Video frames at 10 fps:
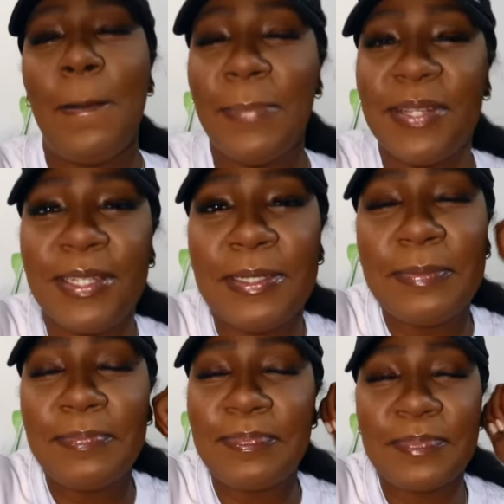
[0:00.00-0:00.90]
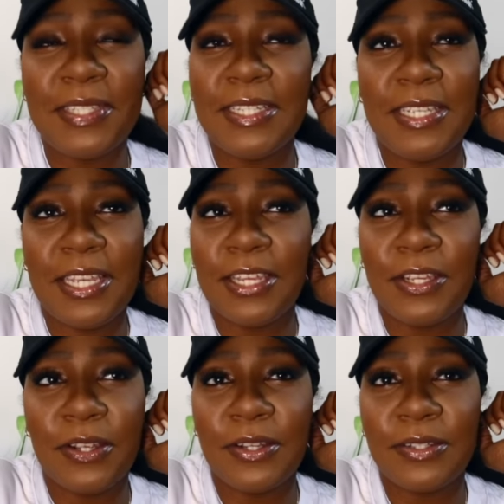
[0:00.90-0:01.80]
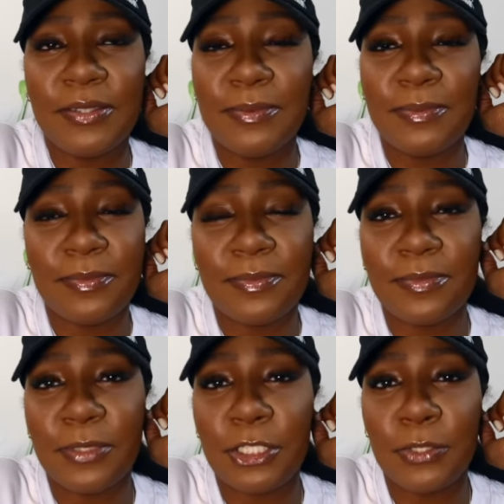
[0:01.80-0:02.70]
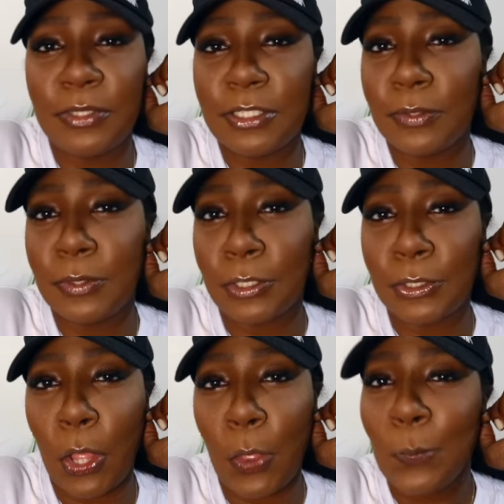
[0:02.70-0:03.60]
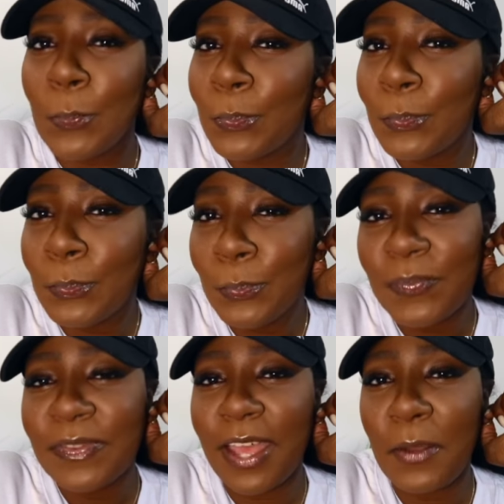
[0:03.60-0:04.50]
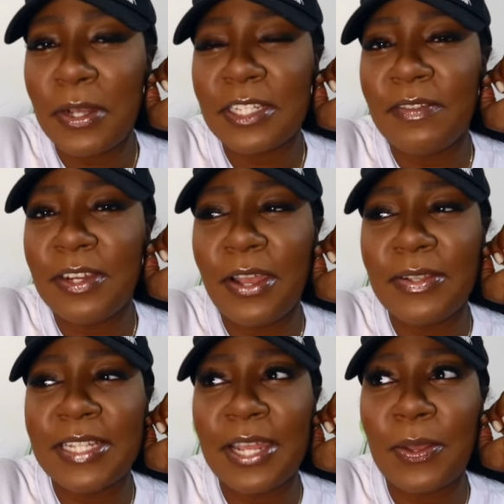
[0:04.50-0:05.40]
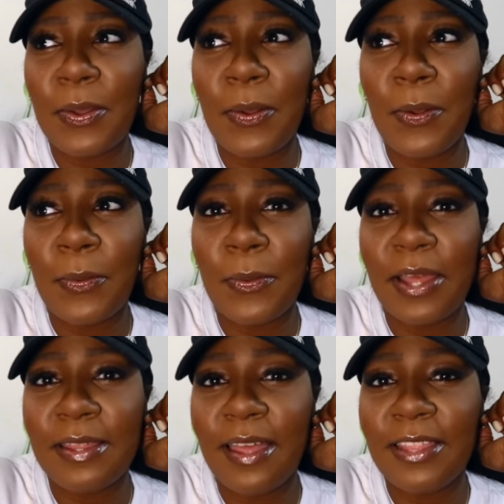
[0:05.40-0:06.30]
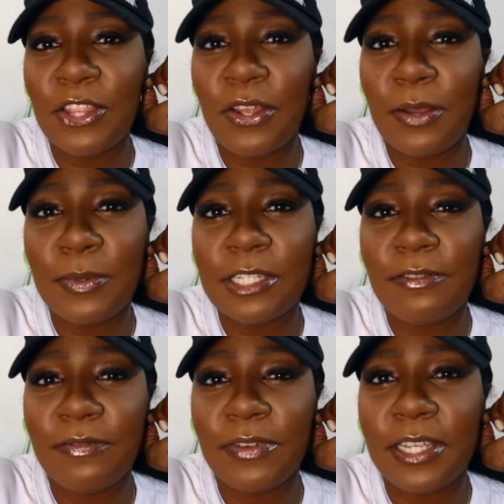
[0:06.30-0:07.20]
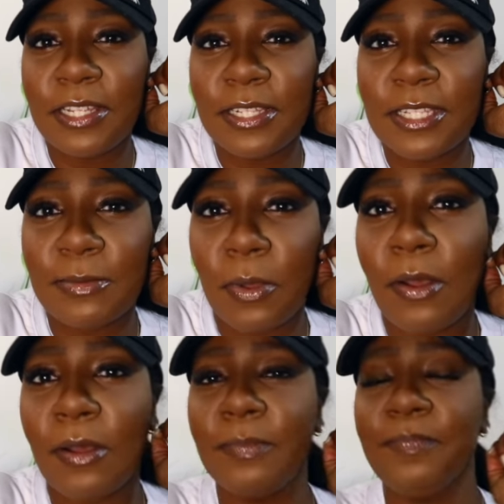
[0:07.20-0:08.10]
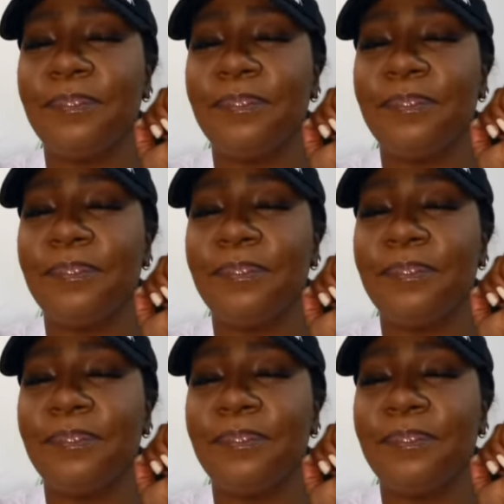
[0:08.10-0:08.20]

but yeah, girl, she was still thick though. I watched that video. I was like, oh, I, I thought I was freaking small.